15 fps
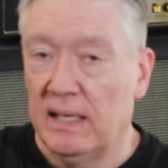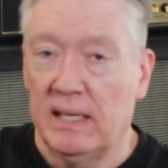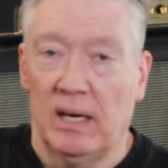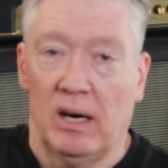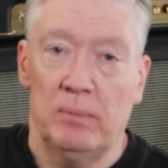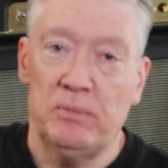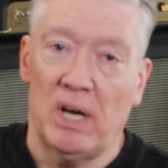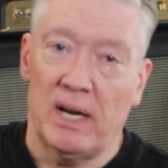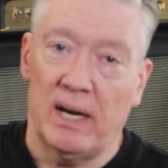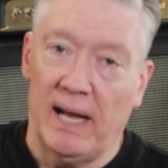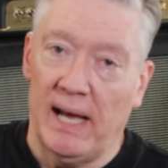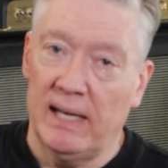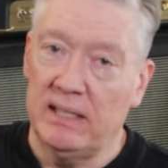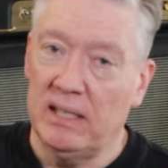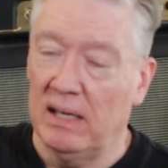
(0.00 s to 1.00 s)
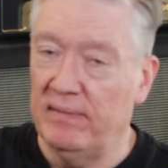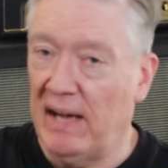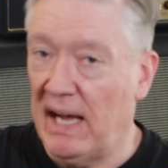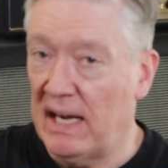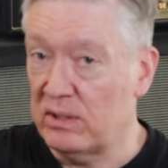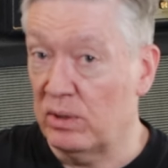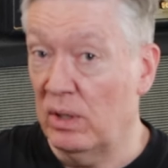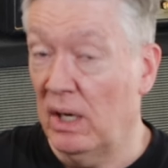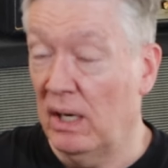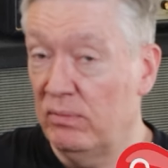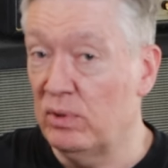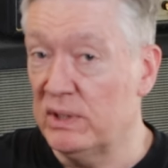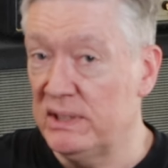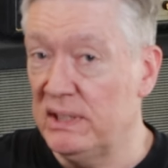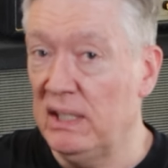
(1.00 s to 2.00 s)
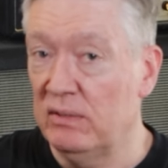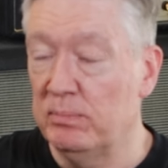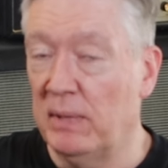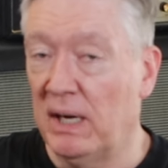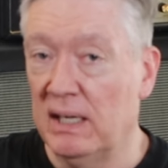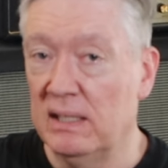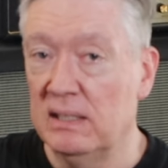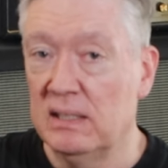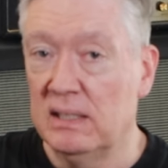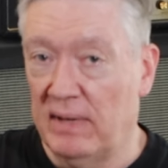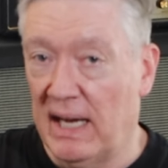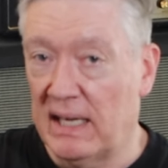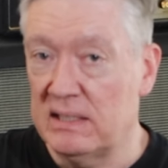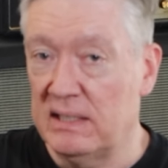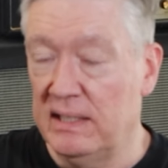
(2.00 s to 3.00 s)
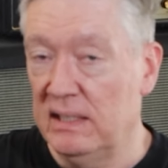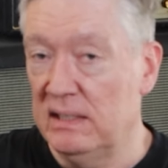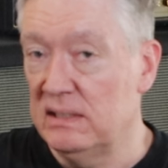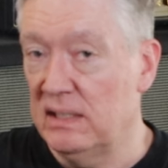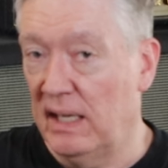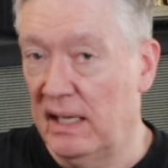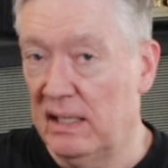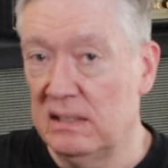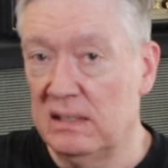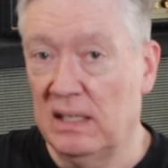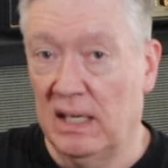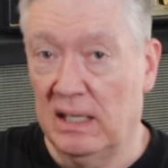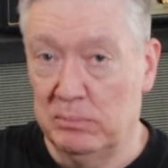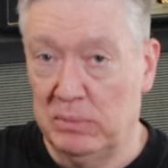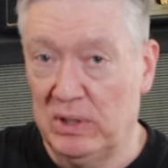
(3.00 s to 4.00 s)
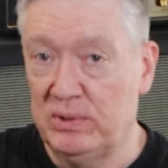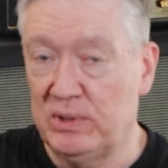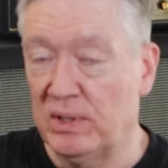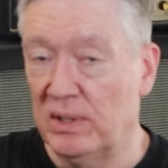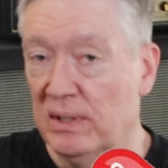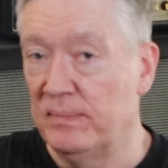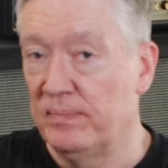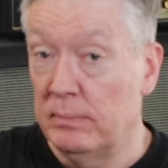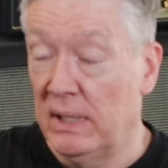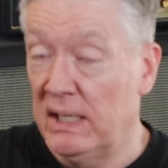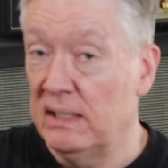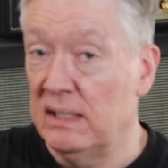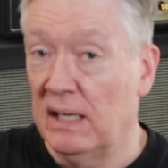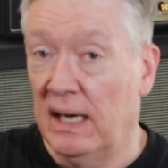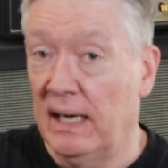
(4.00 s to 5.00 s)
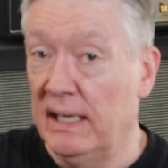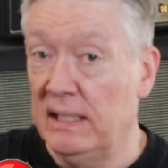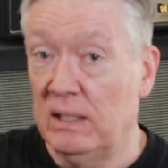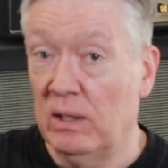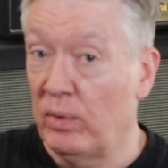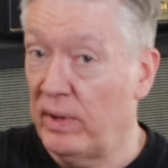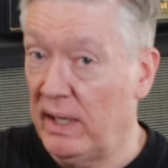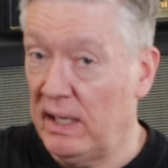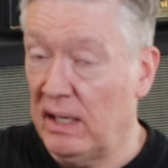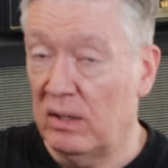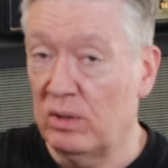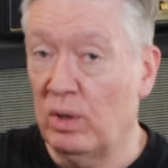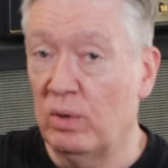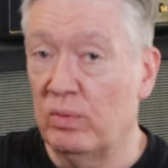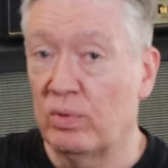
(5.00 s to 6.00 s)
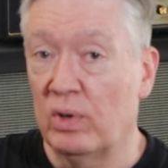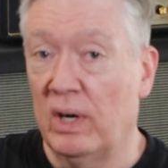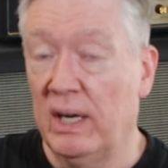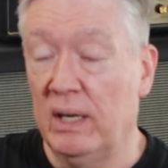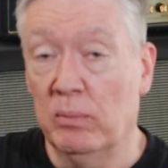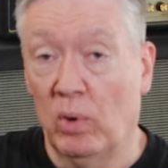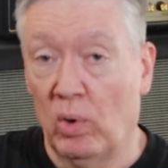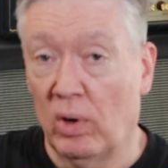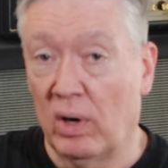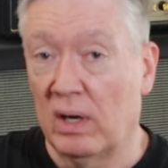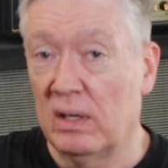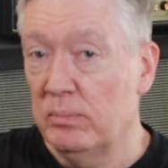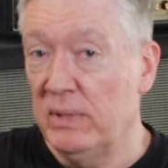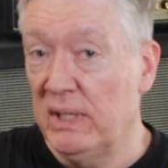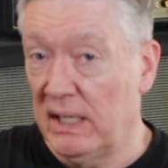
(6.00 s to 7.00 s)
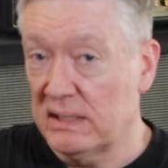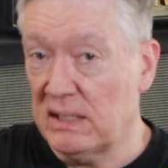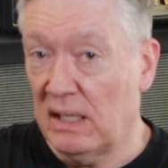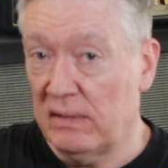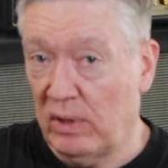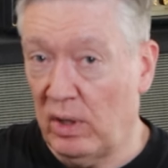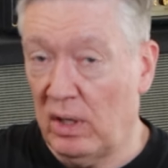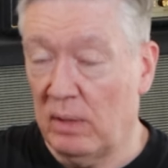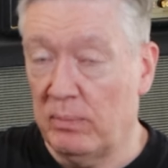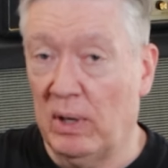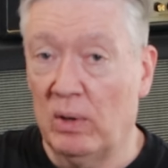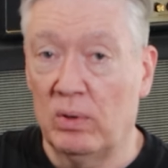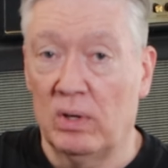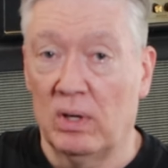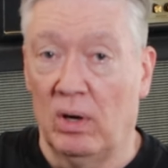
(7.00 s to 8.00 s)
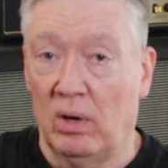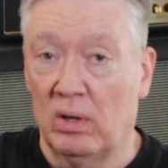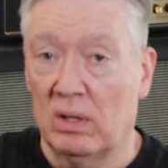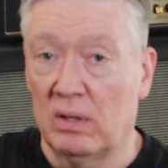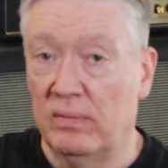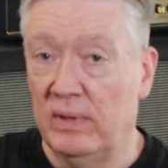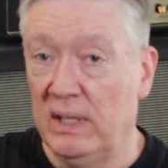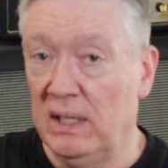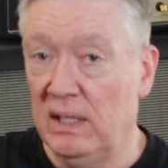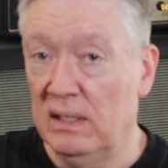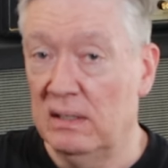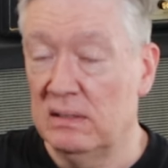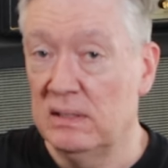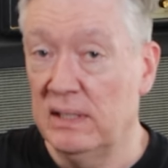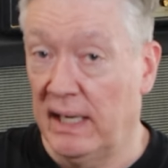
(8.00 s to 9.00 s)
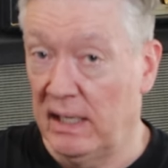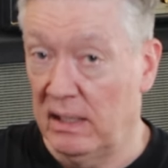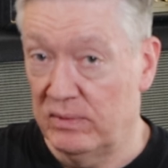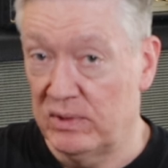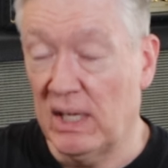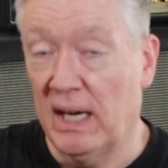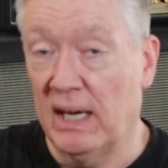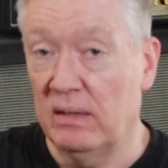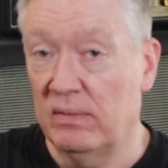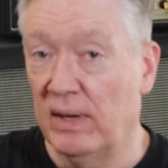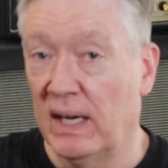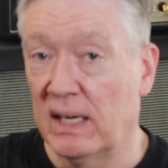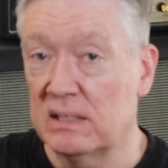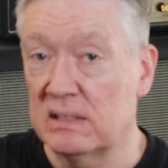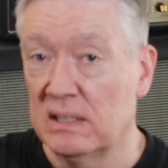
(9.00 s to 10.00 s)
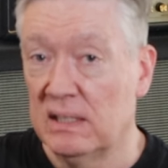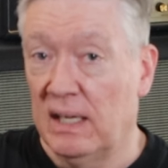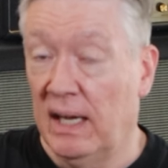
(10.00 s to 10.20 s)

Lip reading: Now, I'm not an anti-vaxxer. I've received my vaccines and a booster, but I don't think I'll go for any more because I've heard about all of the negative side effects.